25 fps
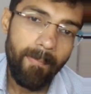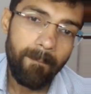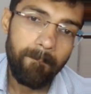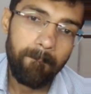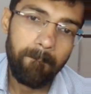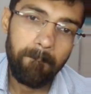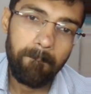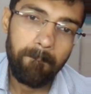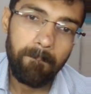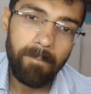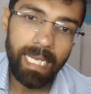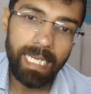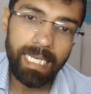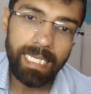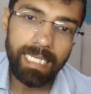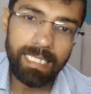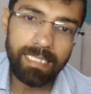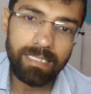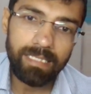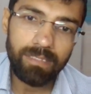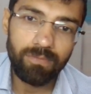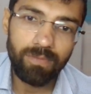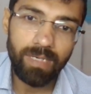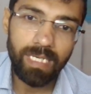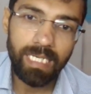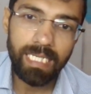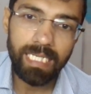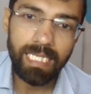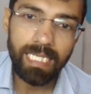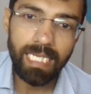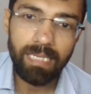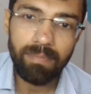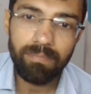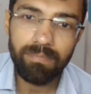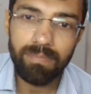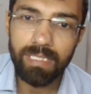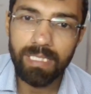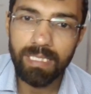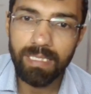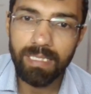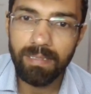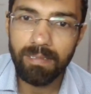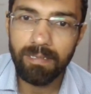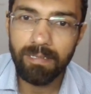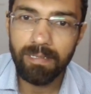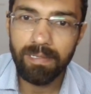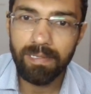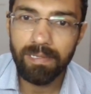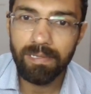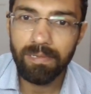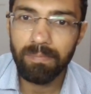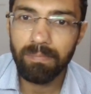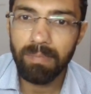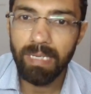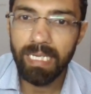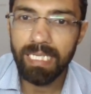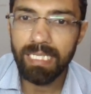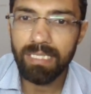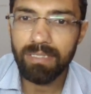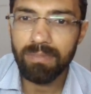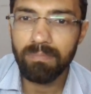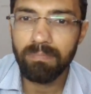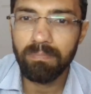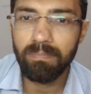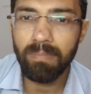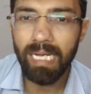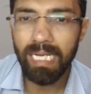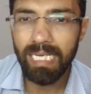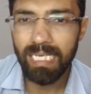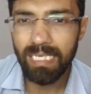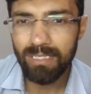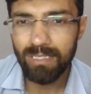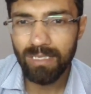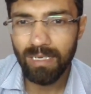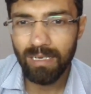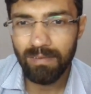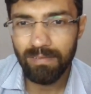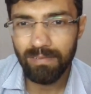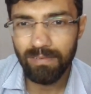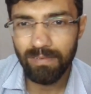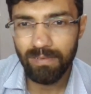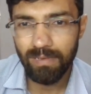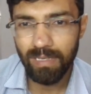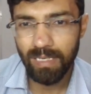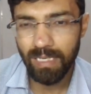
minus 1 times minus of